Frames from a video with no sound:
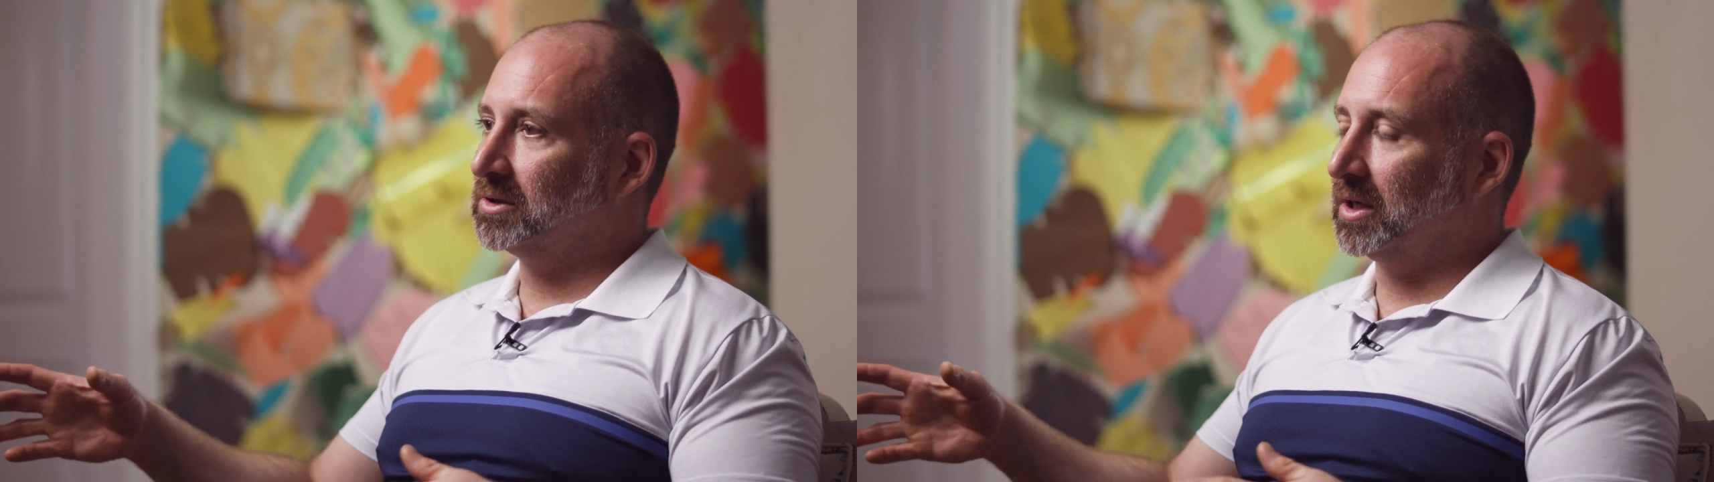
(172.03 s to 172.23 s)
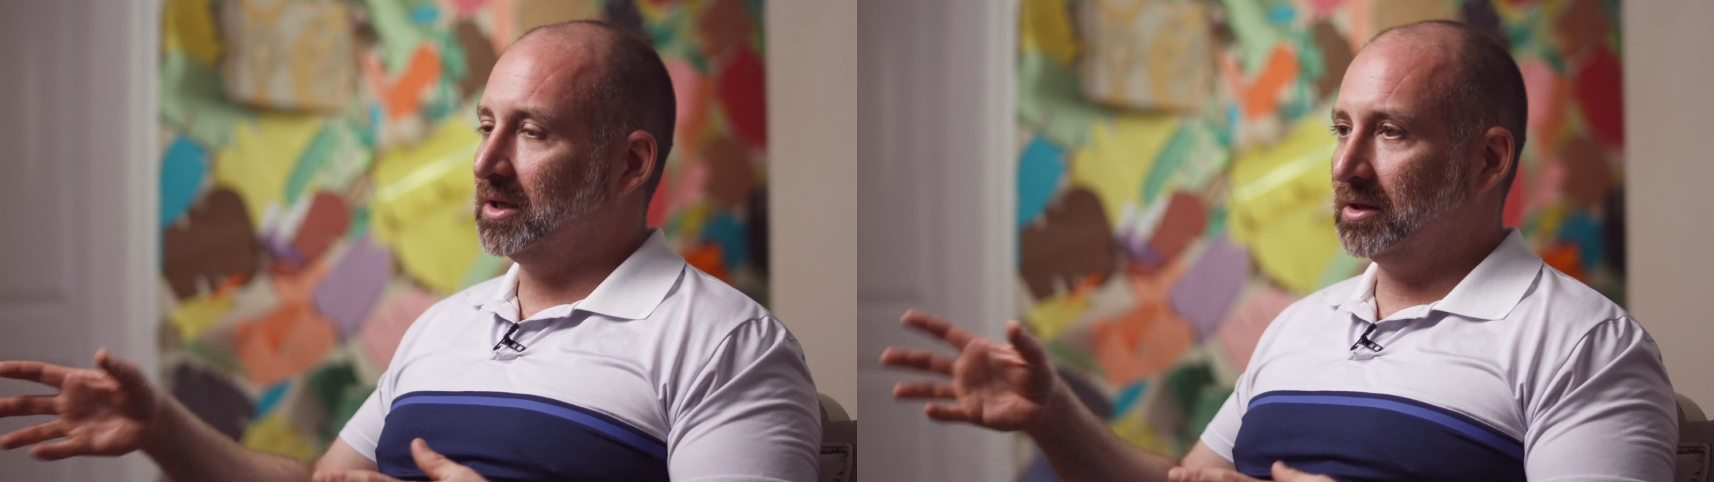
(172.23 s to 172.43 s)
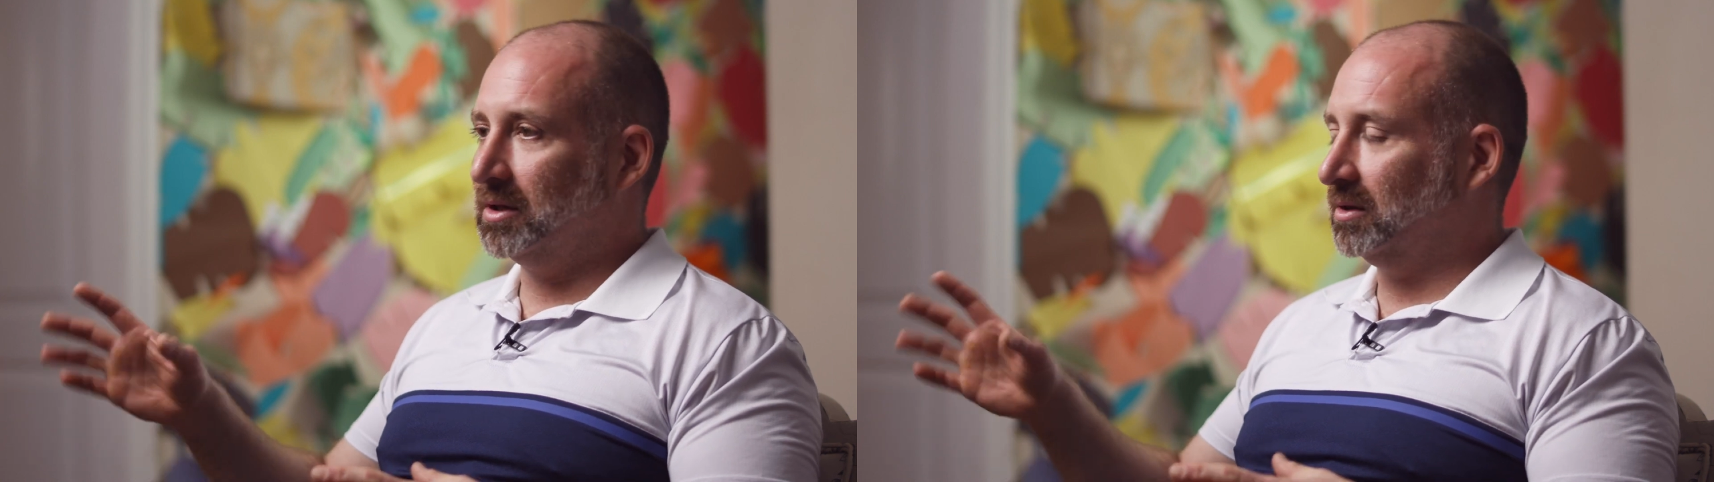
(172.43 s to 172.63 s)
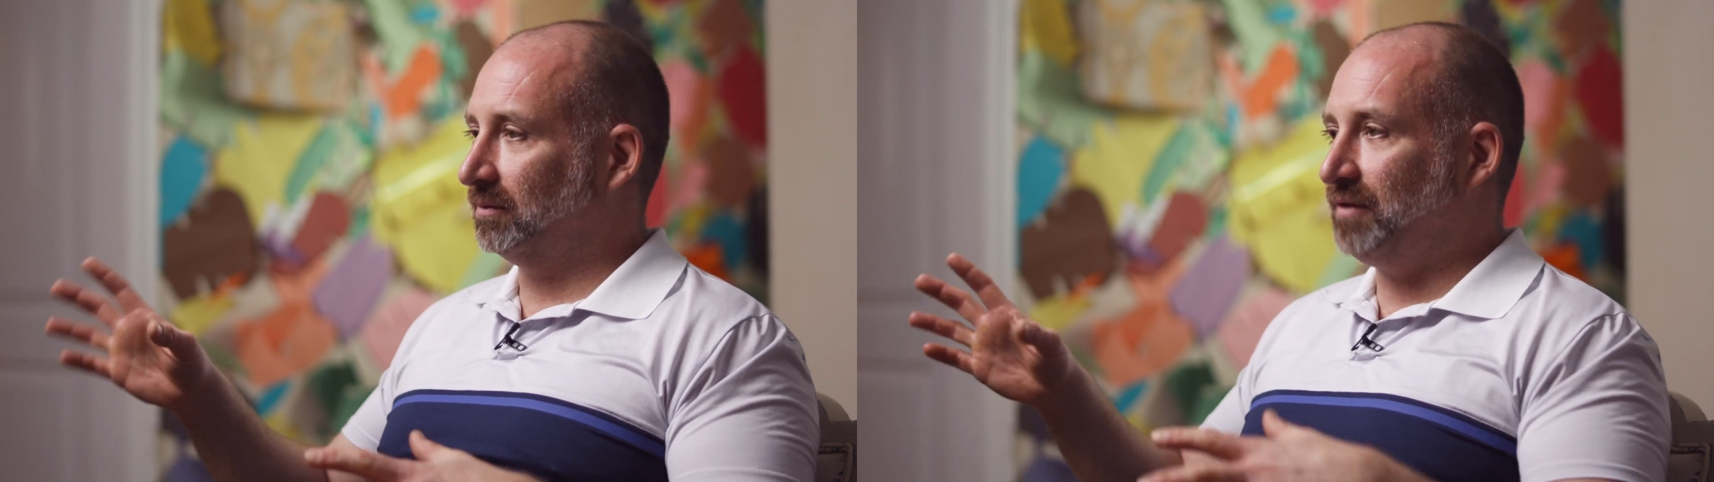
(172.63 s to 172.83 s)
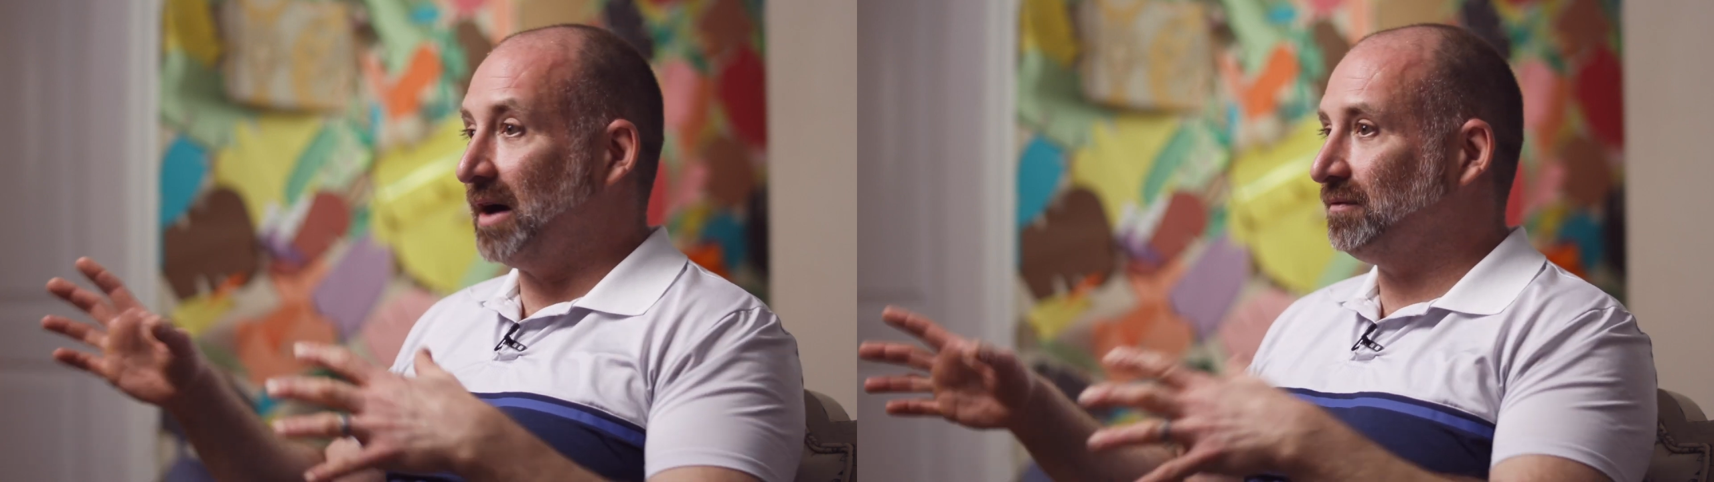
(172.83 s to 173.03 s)
Like, the
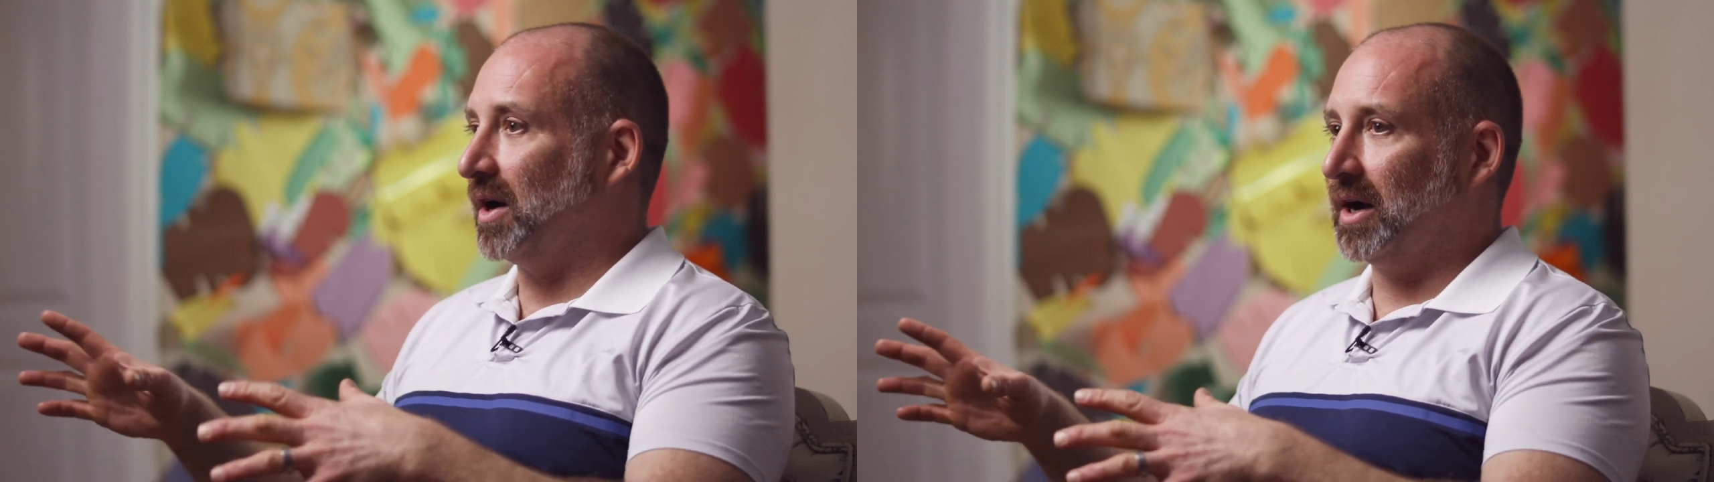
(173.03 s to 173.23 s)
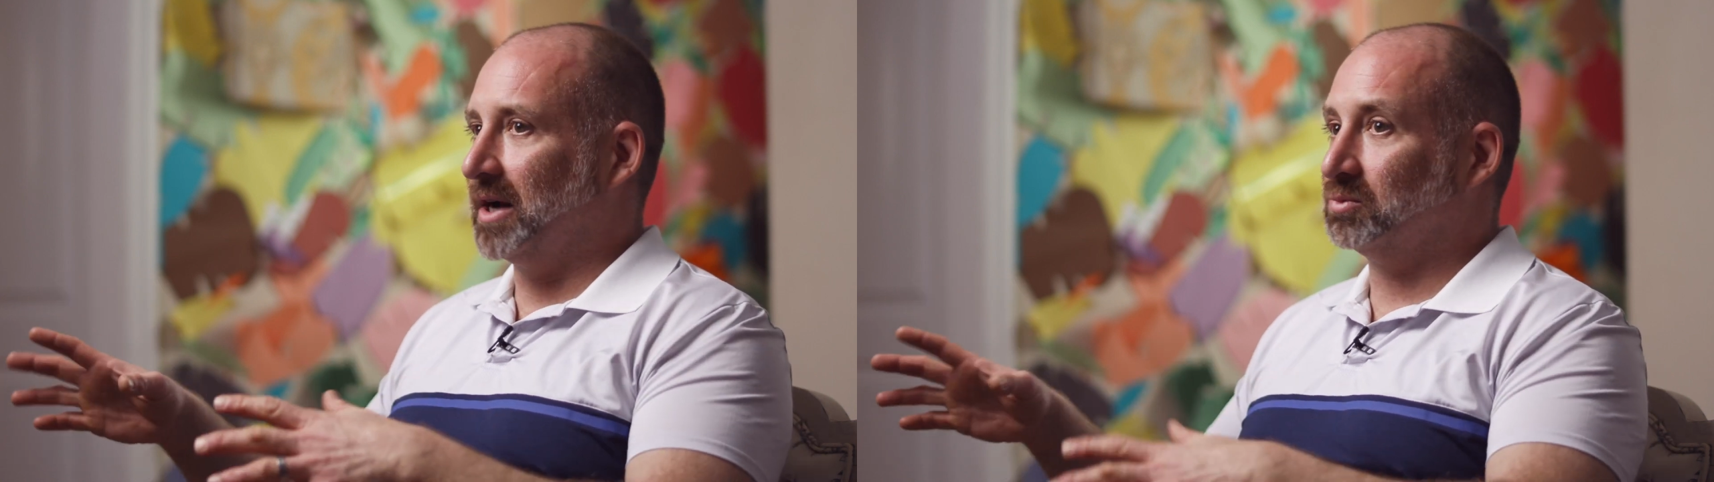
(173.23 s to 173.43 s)
firefighter guys